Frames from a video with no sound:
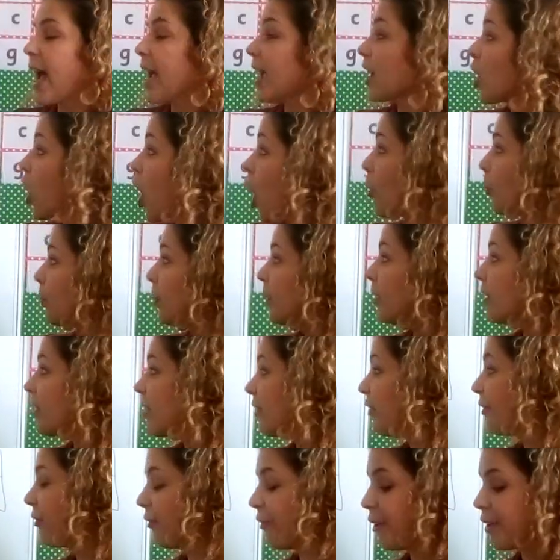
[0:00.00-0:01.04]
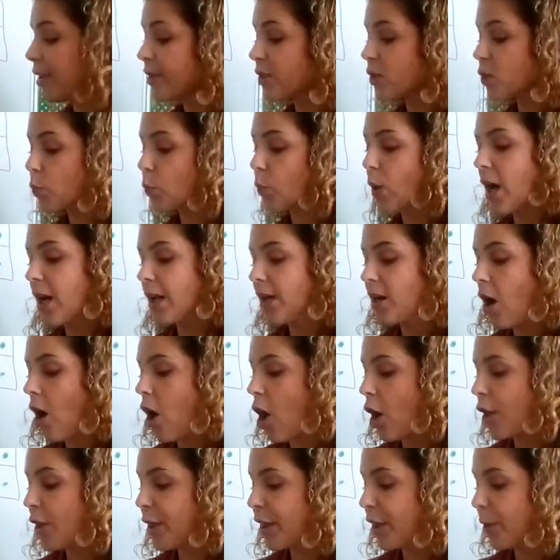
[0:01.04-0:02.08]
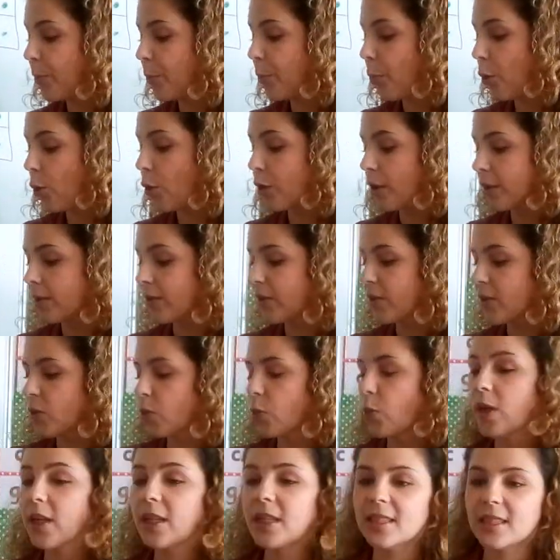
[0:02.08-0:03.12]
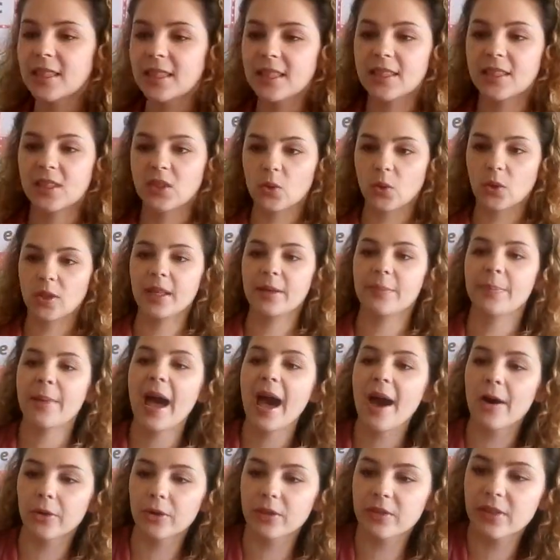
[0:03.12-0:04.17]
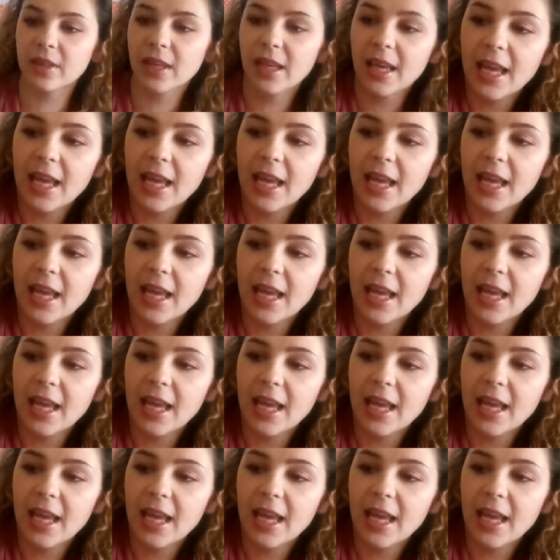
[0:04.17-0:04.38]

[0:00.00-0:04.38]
I copied the first one on the board. So what is this all about?